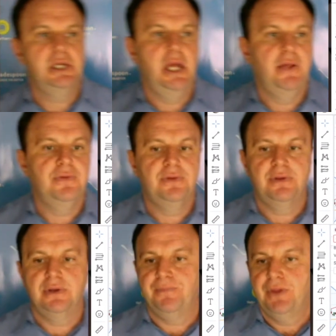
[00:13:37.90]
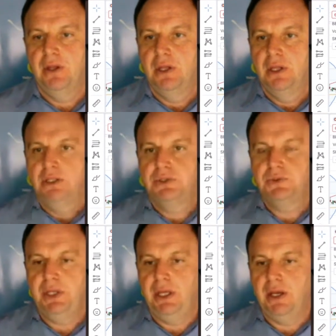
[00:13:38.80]
And
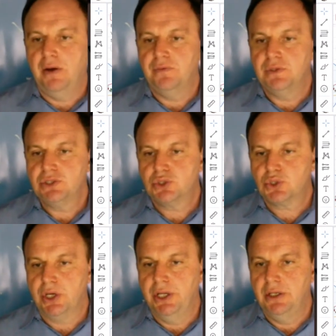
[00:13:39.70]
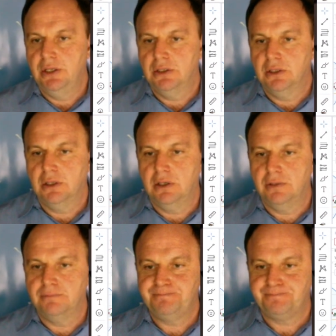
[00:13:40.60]
today I was
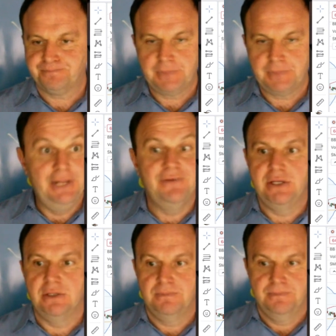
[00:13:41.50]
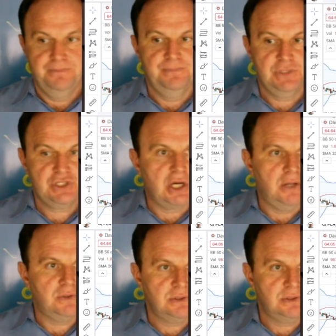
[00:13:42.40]
trading Levi Strauss,